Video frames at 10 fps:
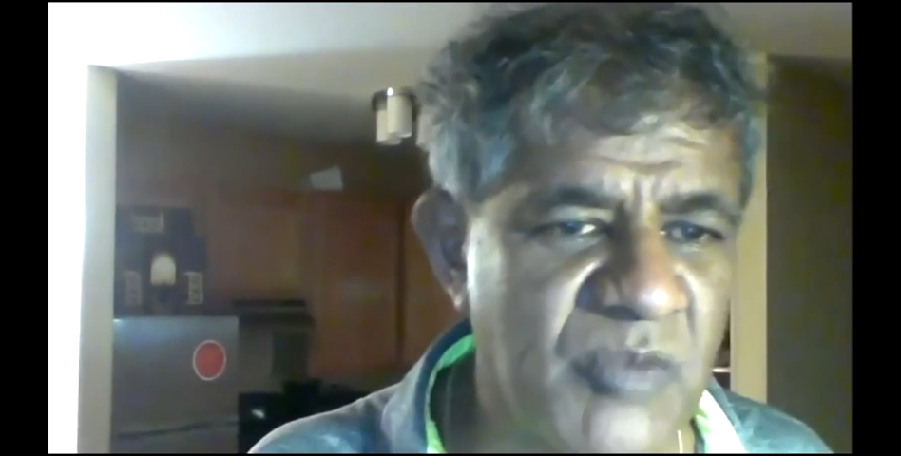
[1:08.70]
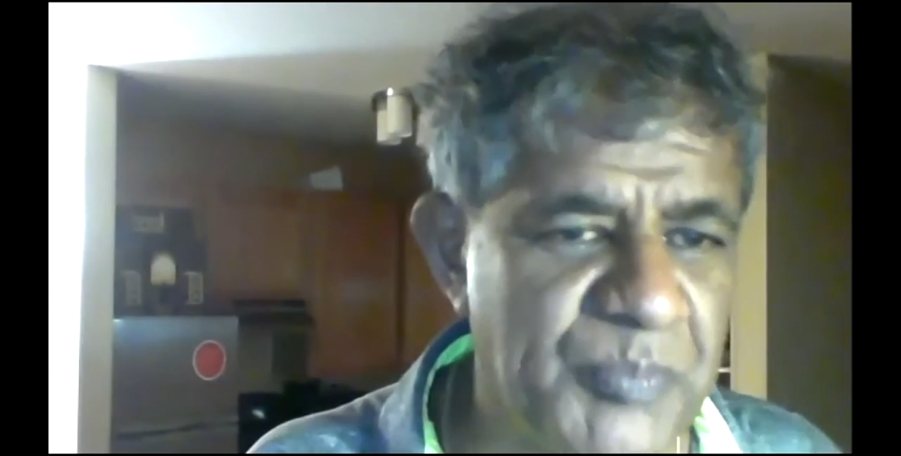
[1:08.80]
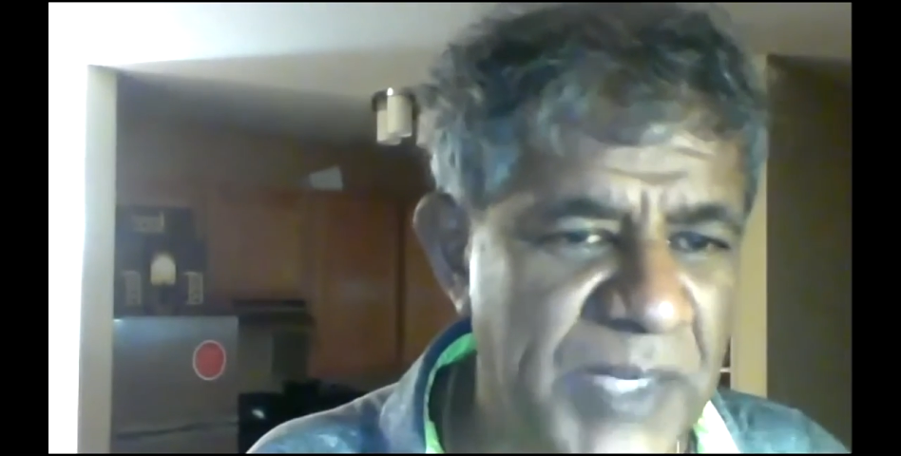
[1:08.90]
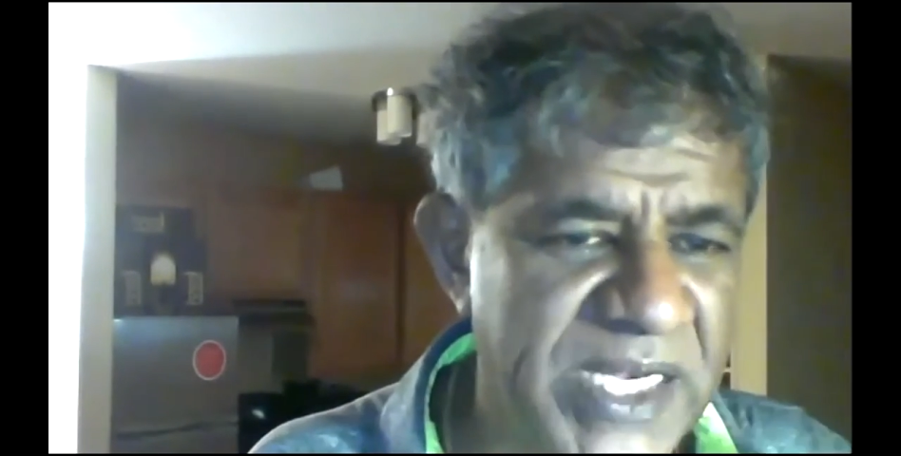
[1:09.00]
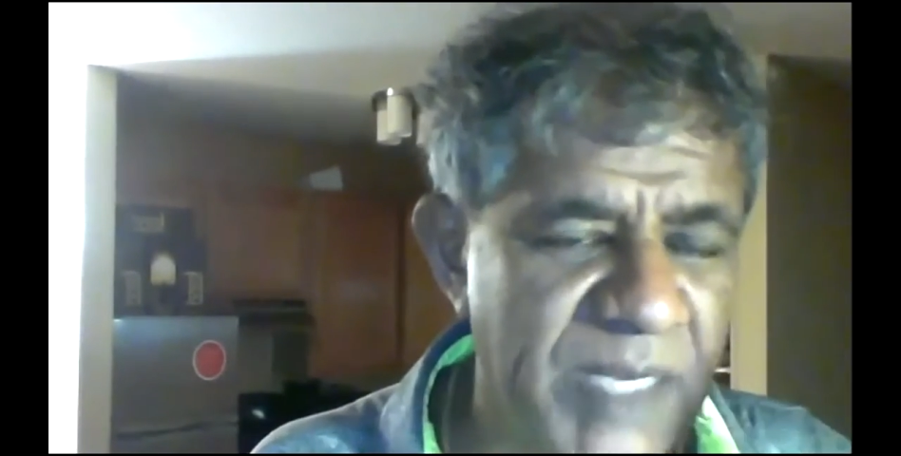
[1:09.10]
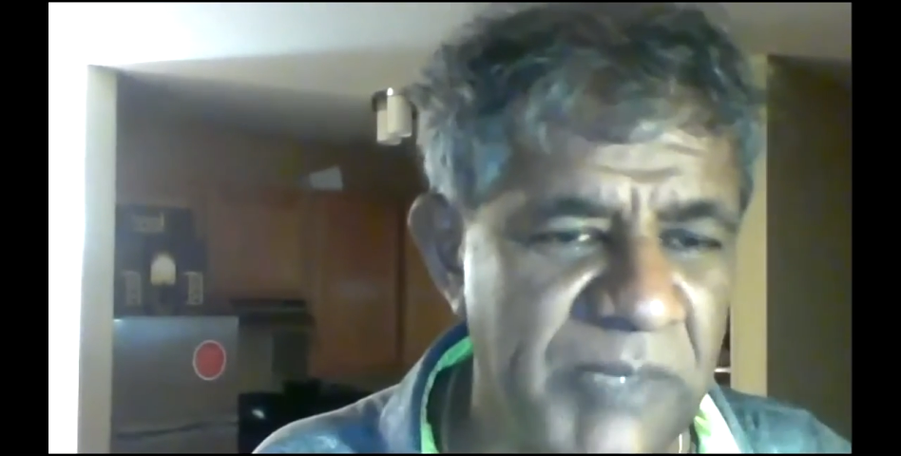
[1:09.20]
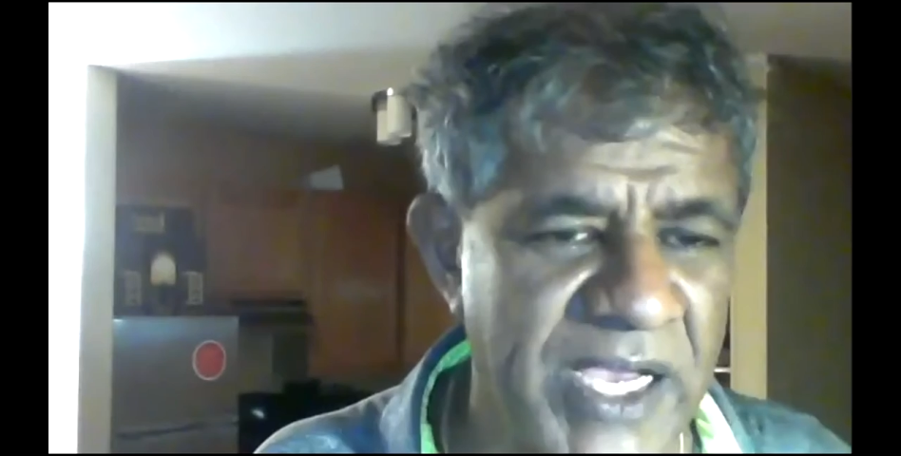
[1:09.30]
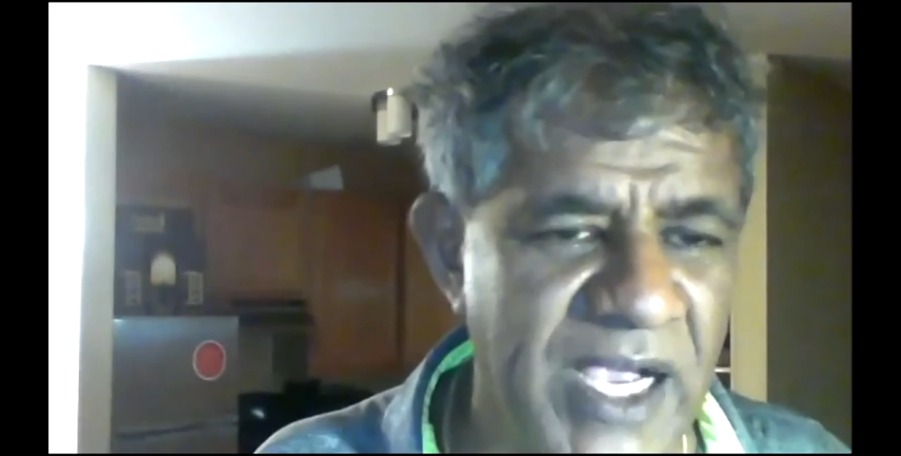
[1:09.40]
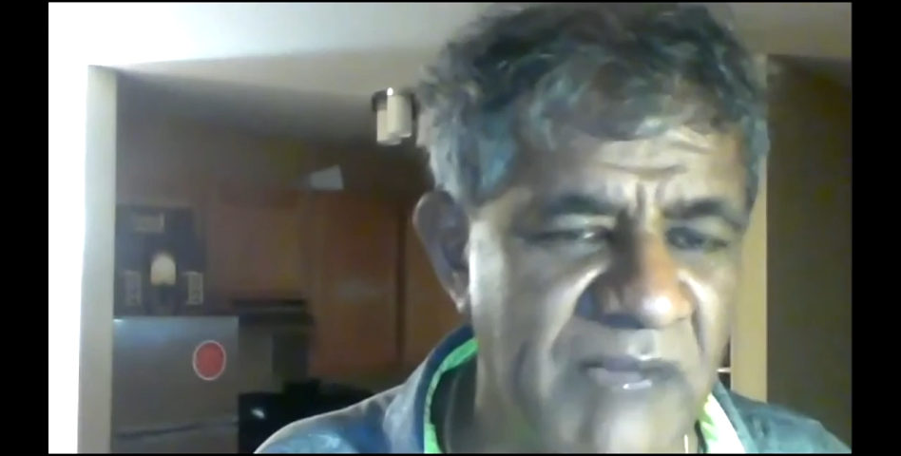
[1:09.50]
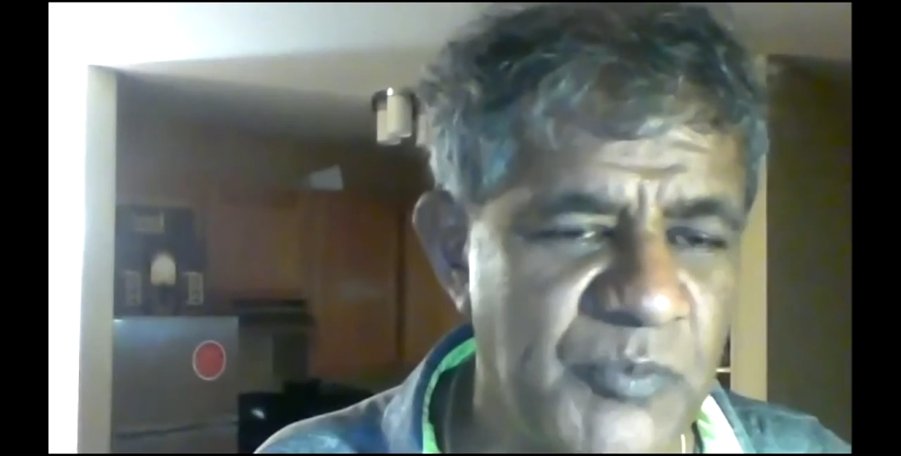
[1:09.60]
picked up a
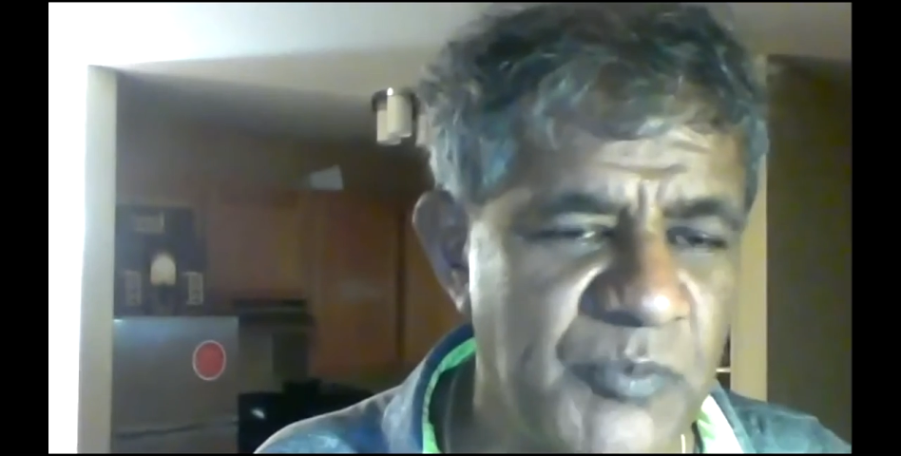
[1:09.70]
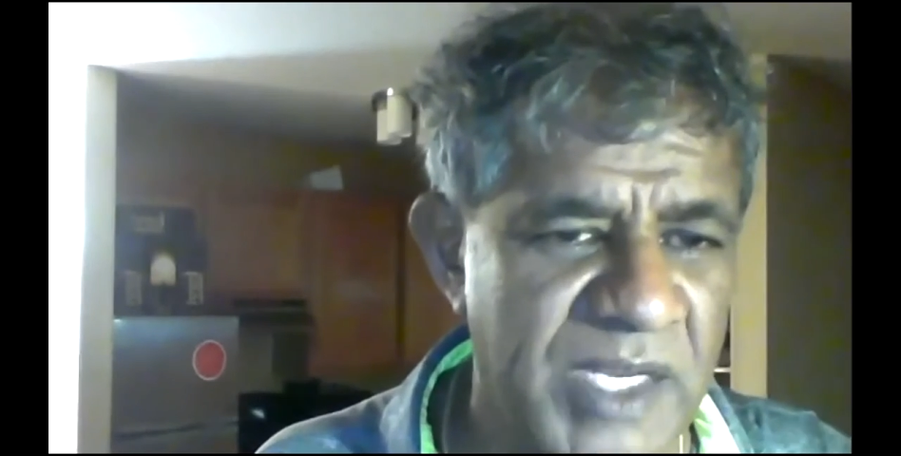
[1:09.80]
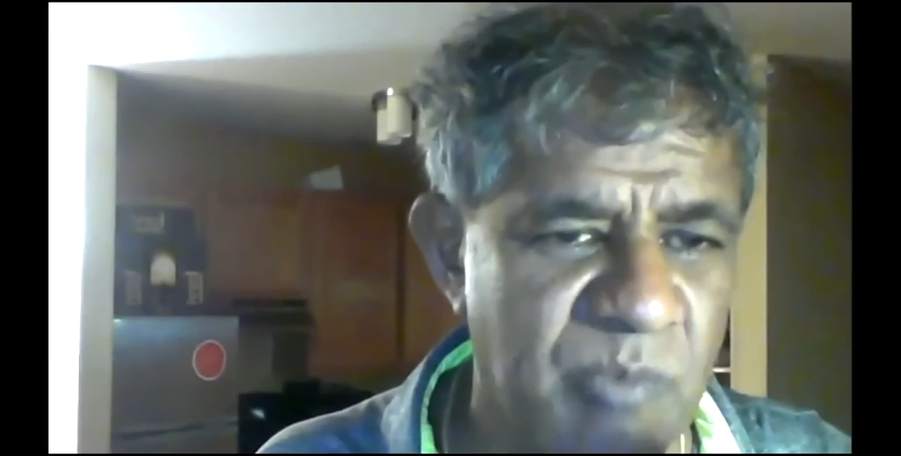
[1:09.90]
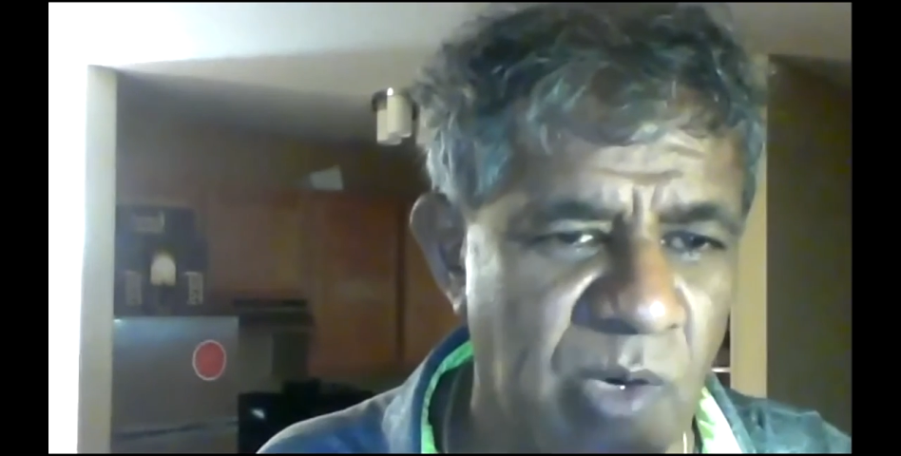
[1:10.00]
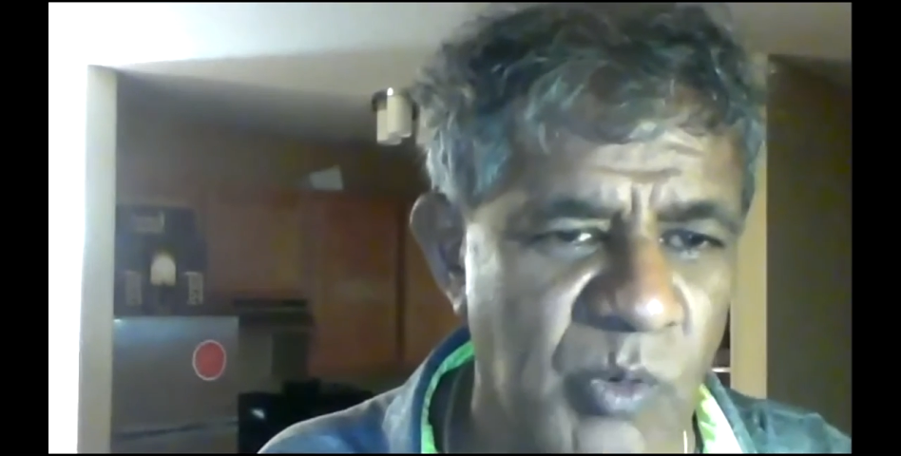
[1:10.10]
cup that my